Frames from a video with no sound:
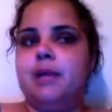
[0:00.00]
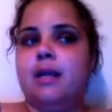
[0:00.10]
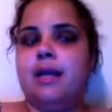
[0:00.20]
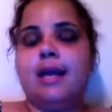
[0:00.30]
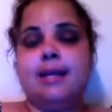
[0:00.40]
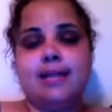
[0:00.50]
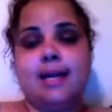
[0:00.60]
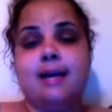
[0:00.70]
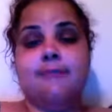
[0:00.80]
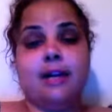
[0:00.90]
Like I said,
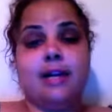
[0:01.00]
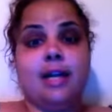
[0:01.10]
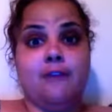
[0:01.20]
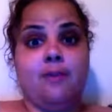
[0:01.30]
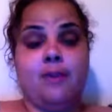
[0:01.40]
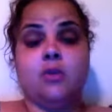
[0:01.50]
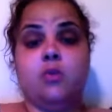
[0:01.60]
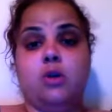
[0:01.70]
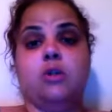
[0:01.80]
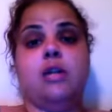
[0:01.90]
I'm very careful about the
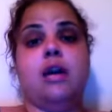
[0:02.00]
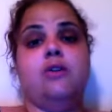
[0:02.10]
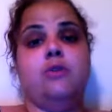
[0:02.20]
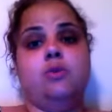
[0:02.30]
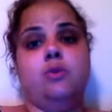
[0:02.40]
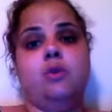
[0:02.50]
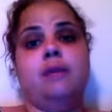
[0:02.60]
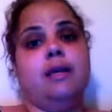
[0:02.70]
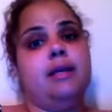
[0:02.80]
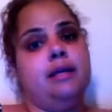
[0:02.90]
words I use with
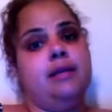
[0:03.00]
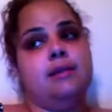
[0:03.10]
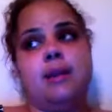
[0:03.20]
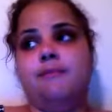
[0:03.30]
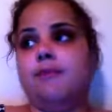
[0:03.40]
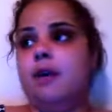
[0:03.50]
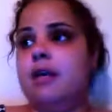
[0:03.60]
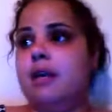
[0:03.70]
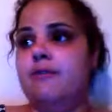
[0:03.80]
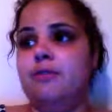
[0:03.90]
my kids. I'm very
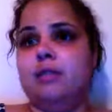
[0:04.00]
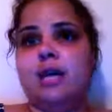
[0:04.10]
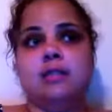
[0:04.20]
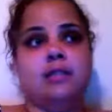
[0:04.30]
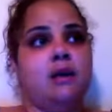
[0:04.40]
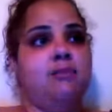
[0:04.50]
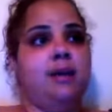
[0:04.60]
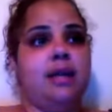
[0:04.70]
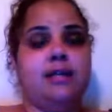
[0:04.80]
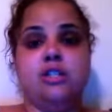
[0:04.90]
careful not to tell
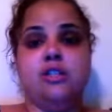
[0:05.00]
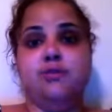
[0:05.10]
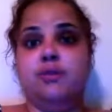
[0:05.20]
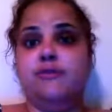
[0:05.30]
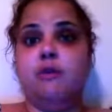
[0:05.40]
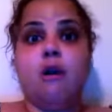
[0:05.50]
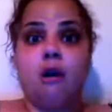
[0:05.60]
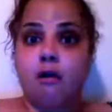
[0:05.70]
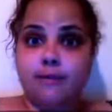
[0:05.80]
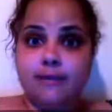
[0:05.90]
Bella she's beautiful
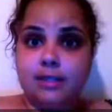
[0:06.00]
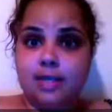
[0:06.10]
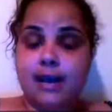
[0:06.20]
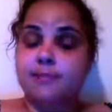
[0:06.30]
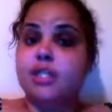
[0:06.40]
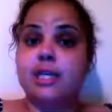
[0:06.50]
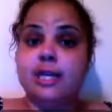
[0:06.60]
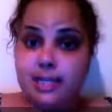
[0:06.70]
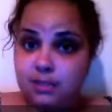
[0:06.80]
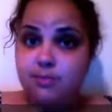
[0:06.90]
all of the time. She
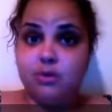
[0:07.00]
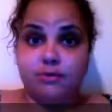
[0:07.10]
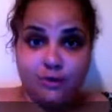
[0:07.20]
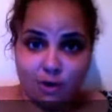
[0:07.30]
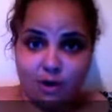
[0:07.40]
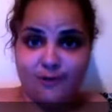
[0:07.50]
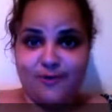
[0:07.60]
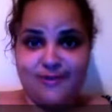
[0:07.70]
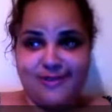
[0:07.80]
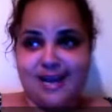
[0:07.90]
is beautiful all
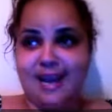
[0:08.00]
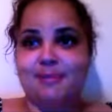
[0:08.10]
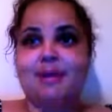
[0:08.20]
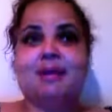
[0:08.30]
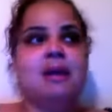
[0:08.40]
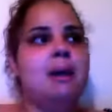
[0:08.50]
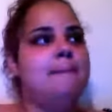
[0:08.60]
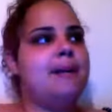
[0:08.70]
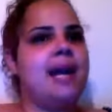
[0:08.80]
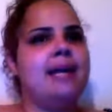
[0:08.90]
of the time,
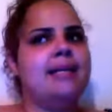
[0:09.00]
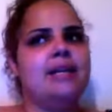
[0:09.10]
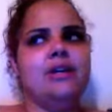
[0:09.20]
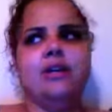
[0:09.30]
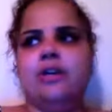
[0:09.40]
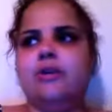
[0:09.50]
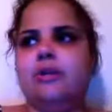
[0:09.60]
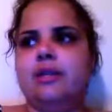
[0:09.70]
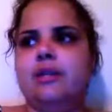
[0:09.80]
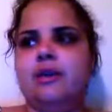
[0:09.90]
but I need her to know
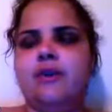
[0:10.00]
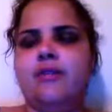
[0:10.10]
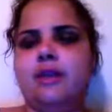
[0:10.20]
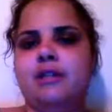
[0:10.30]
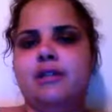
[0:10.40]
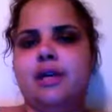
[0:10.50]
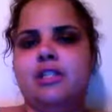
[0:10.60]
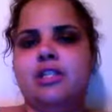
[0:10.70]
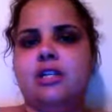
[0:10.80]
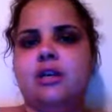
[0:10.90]
that there are things that
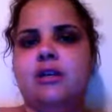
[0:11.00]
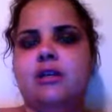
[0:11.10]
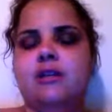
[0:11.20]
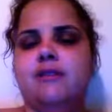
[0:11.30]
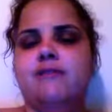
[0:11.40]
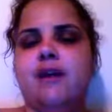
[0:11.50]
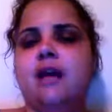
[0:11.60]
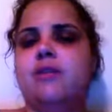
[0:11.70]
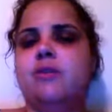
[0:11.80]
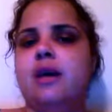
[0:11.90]
she is of
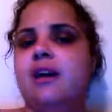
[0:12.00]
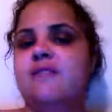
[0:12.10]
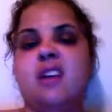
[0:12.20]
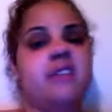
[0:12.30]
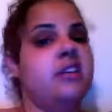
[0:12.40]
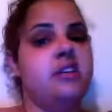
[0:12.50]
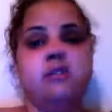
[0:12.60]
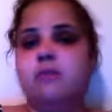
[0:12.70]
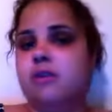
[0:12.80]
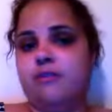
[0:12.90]
value that have nothing to do
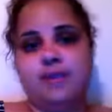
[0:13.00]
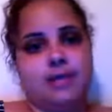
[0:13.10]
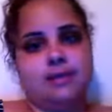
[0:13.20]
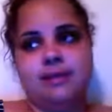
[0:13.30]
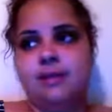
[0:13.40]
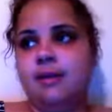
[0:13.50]
with her face.